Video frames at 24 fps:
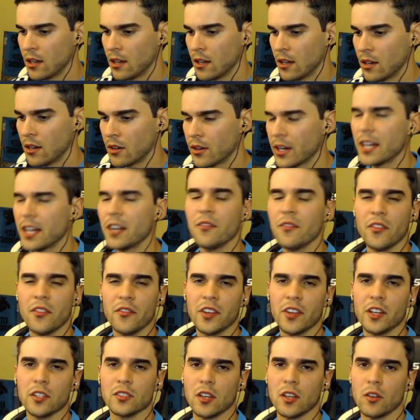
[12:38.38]
Or not even
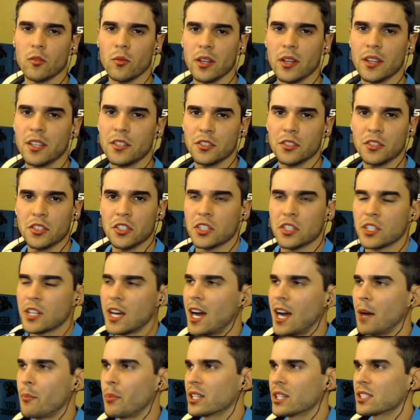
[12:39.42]
videos I want. These are just
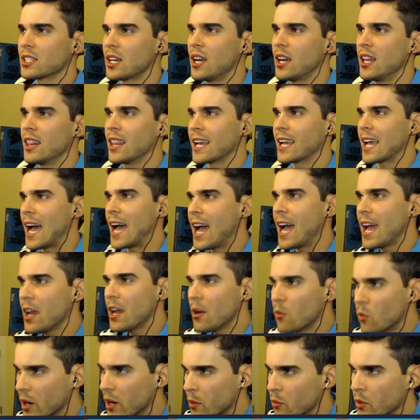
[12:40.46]
topics.
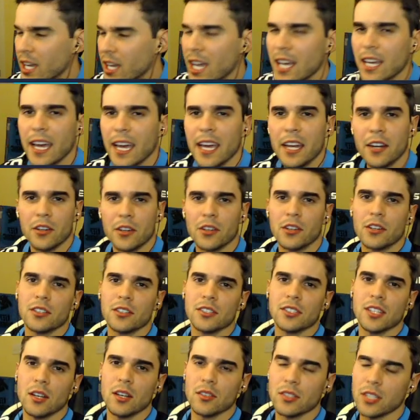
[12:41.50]
When we got Hayden Hurst,
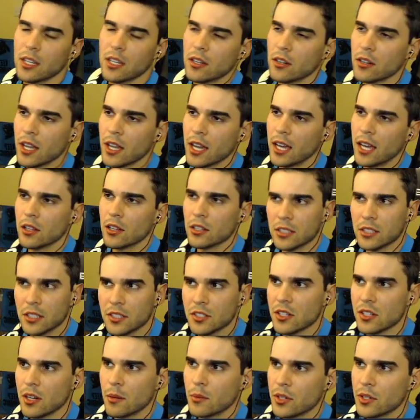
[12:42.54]
I was like, okay, I looked at his
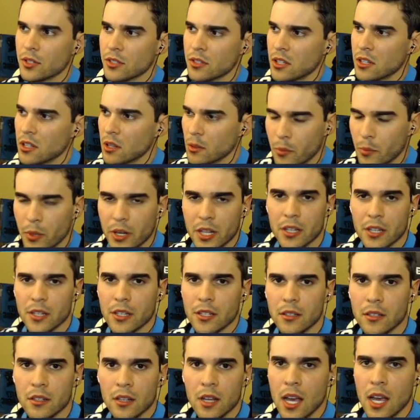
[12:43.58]
numbers. He looked pretty
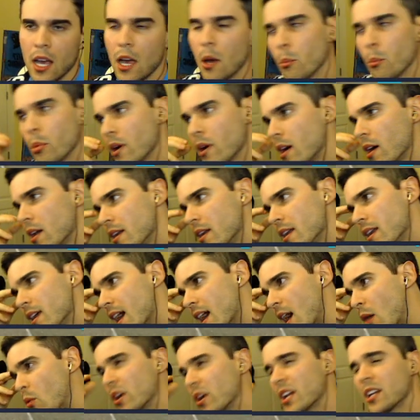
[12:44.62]
good. But
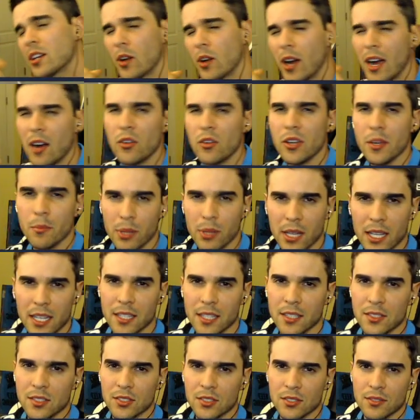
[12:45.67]
I want to know how he
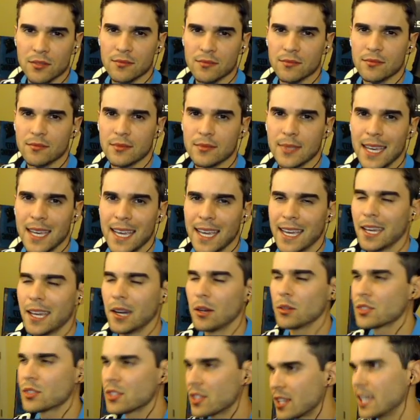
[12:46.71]
plays. And I
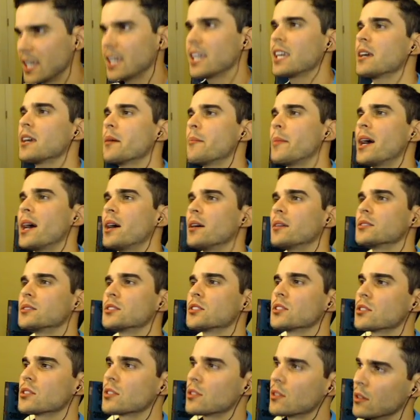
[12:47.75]
was thinking about
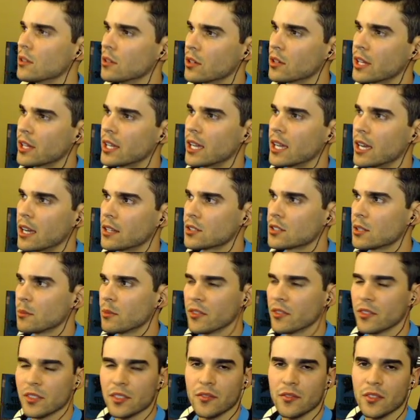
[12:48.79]
just looking at some of
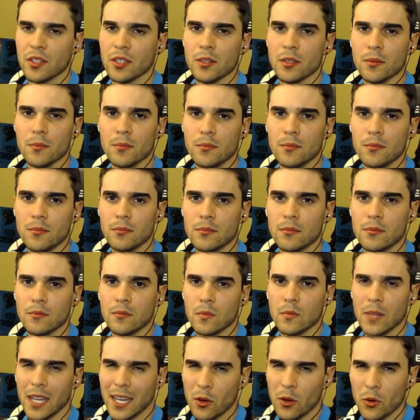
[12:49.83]
his film,
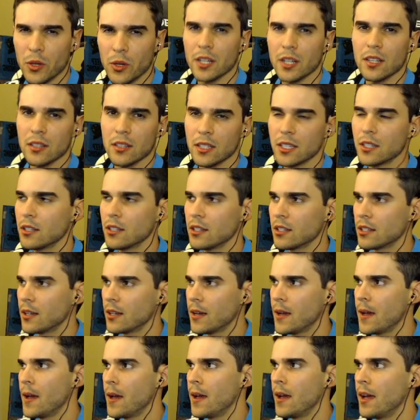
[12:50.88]
like critically,
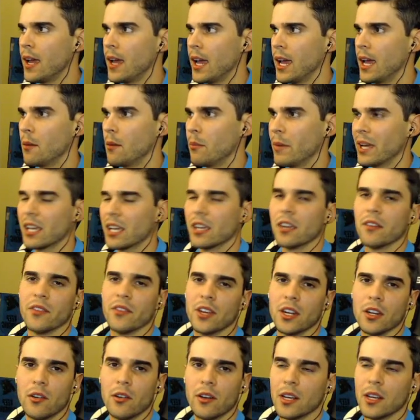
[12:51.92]
and making a
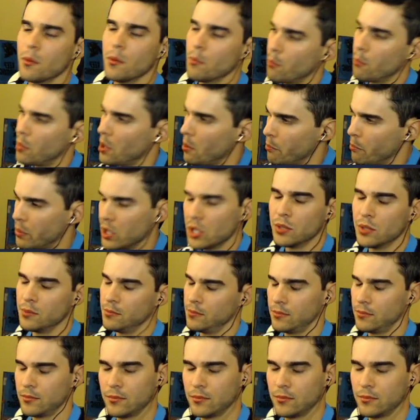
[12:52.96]
video on it. But boom.